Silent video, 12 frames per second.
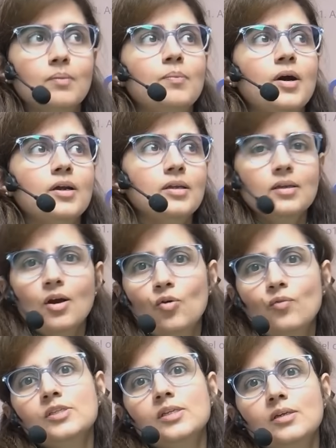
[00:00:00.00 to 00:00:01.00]
But yeah,
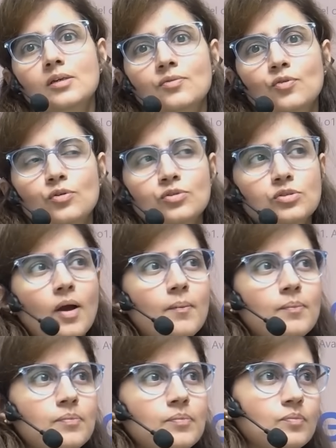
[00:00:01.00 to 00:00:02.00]
obviously, for
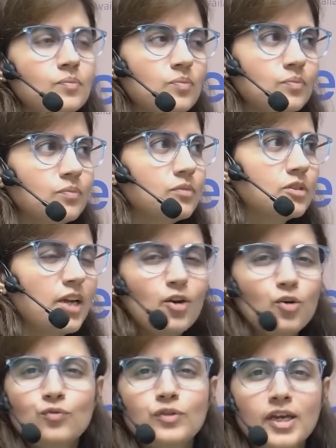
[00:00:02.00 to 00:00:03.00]
some
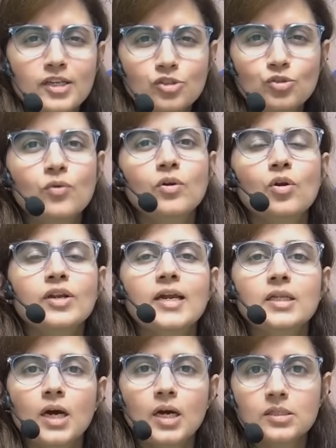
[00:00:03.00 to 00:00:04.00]
kind of things, you will not
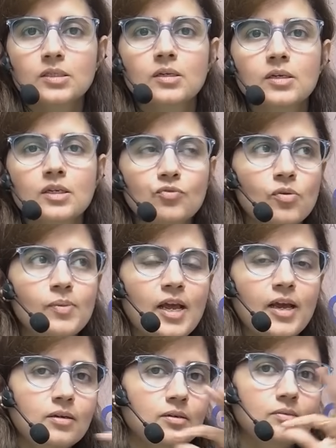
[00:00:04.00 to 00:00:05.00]
get the answer. It will be
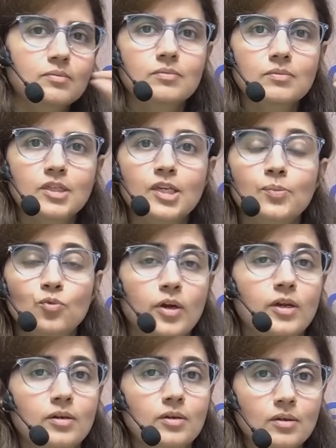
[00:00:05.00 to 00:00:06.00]
like, keep
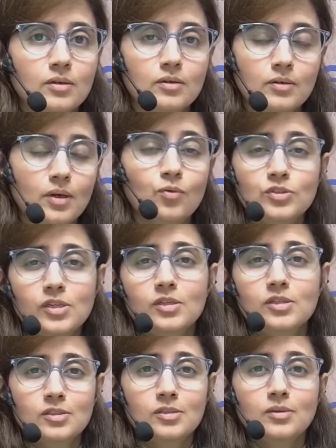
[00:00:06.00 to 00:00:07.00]
quiet. Yeah,
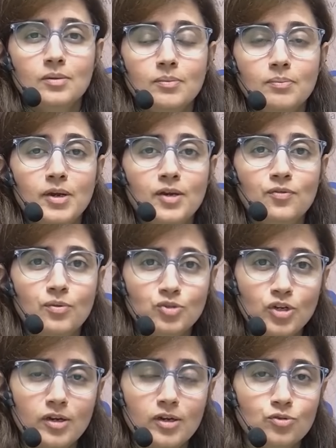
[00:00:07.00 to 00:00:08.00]
obviously, it's made from
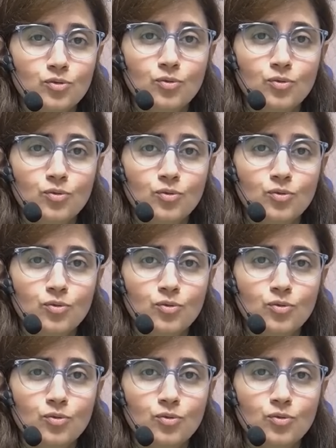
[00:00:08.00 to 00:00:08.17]
China.